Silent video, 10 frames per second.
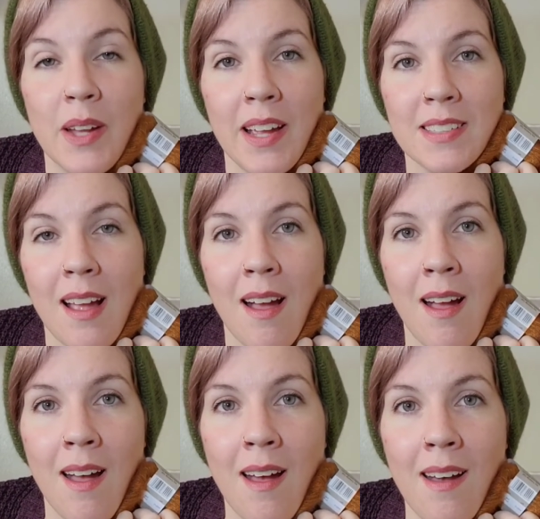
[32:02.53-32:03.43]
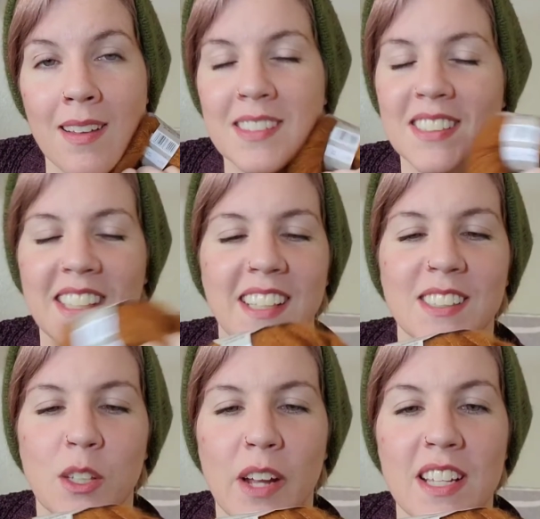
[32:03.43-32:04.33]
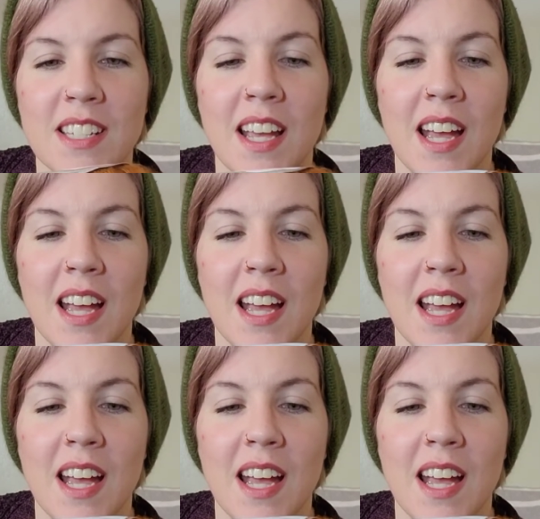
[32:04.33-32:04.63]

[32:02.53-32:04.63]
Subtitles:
nice. I think it's so nice.